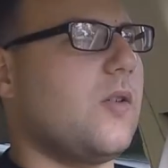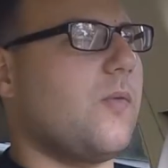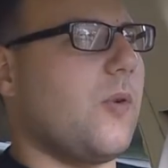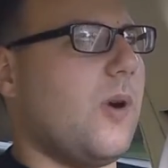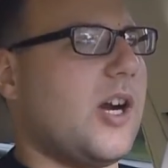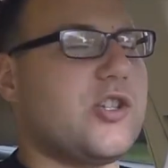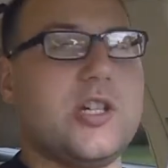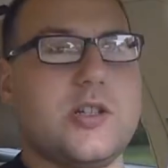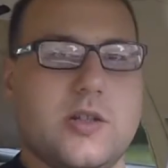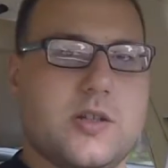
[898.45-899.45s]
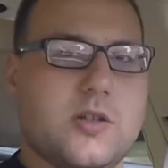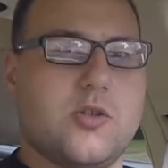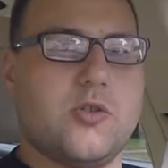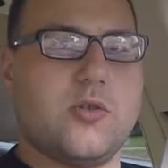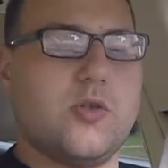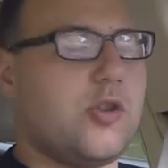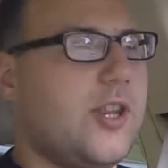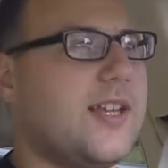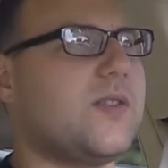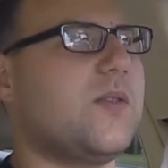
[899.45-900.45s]
for watching
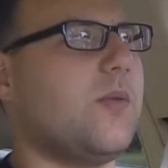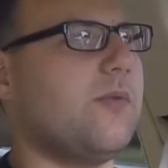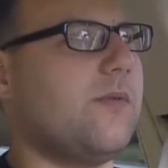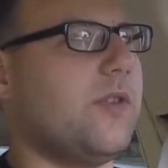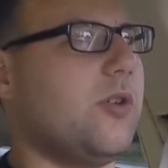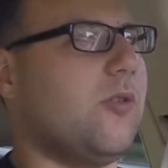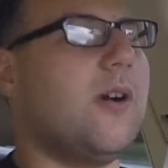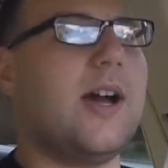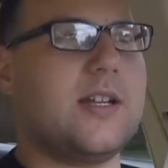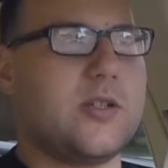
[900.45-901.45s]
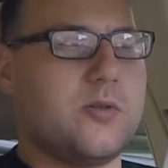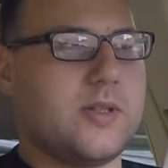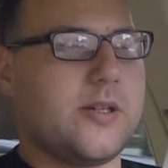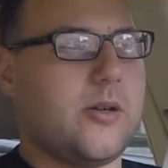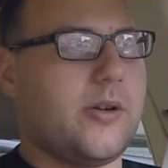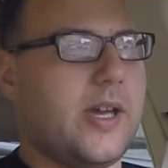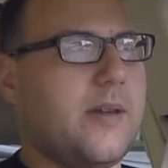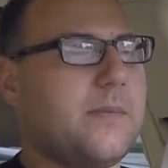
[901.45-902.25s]
this review on TwoZeroEight